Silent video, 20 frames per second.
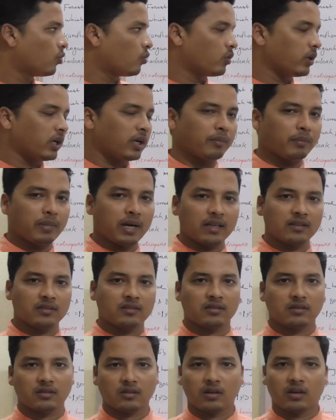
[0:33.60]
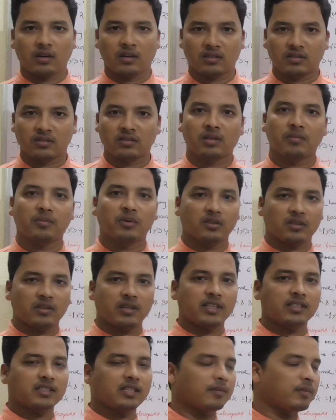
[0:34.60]
OA mass or some other
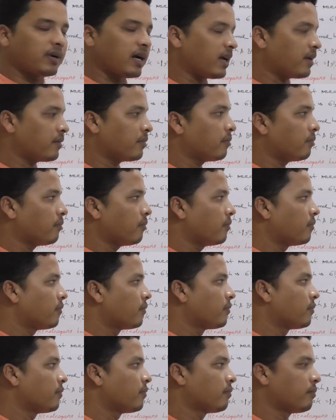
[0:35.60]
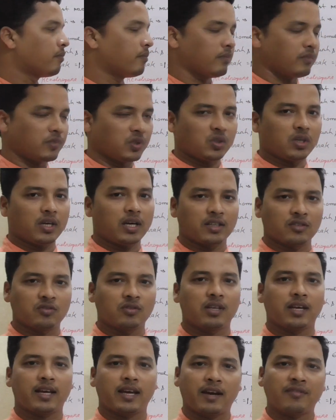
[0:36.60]
exam I
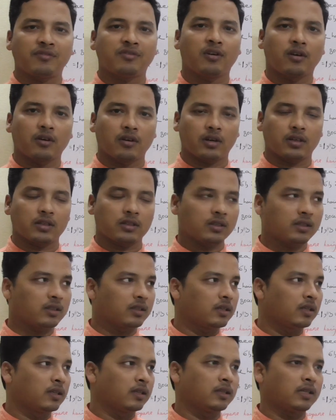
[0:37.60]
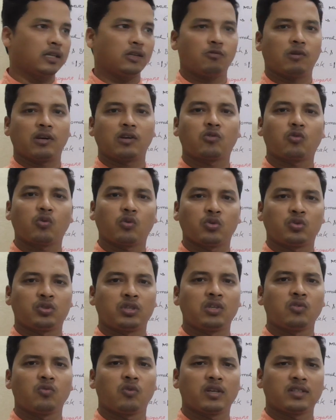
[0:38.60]
actually I have forward that one
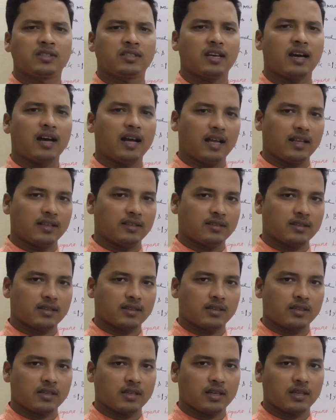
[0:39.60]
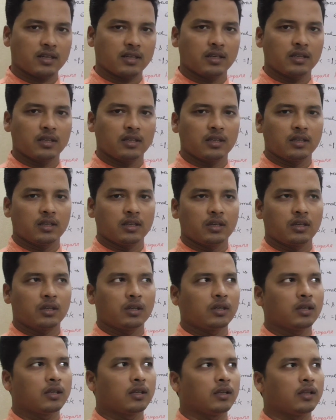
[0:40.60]
question was asked
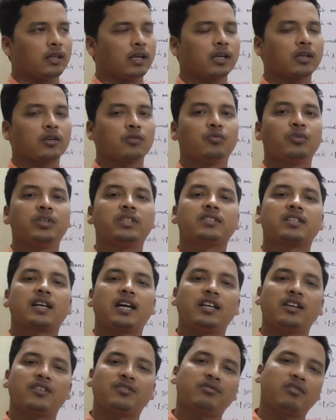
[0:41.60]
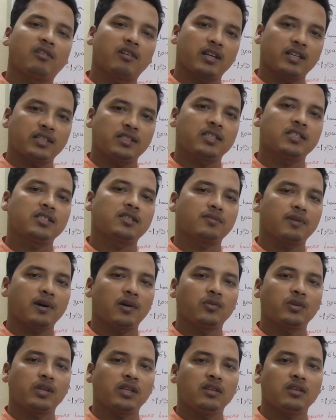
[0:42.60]
like which kind of forest is
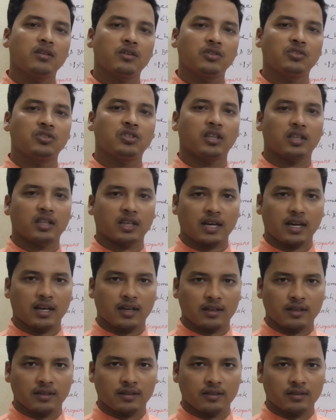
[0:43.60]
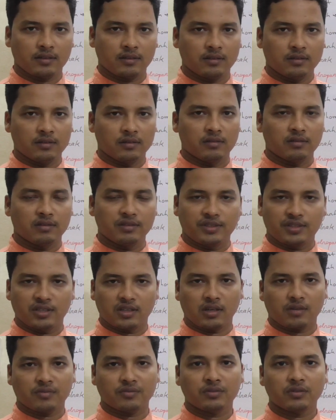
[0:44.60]
found in Chandaka
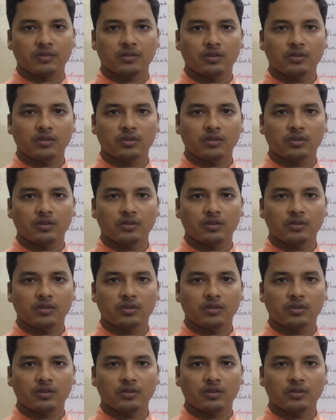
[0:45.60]
region of